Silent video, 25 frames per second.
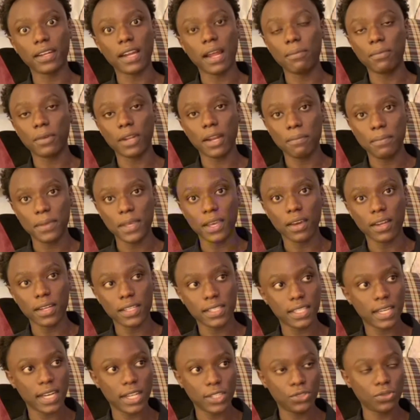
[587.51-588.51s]
I'm gonna be
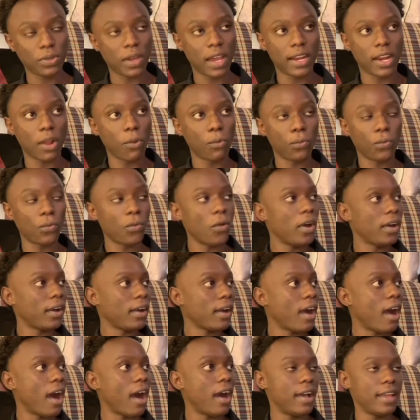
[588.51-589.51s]
honest, and I walk
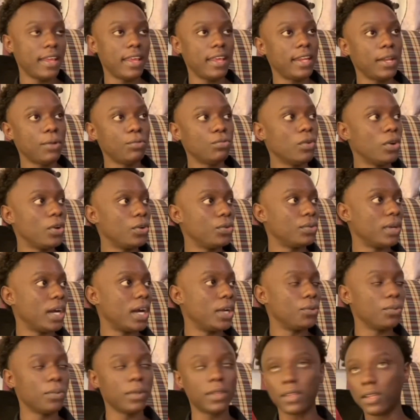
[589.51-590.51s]

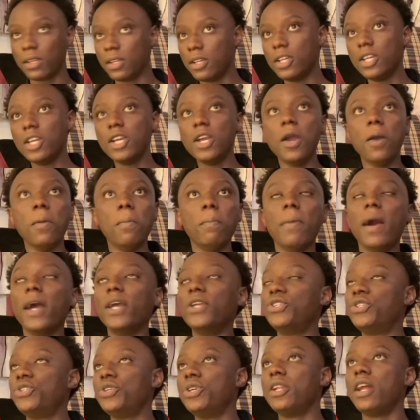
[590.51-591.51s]
around with my
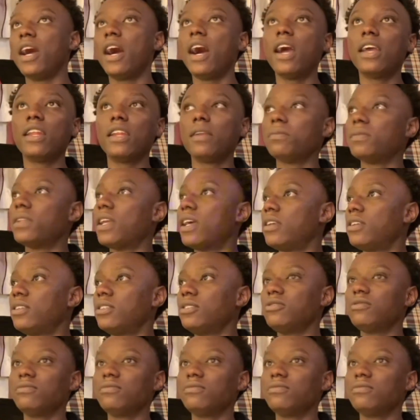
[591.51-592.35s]
chin high, and I'm like,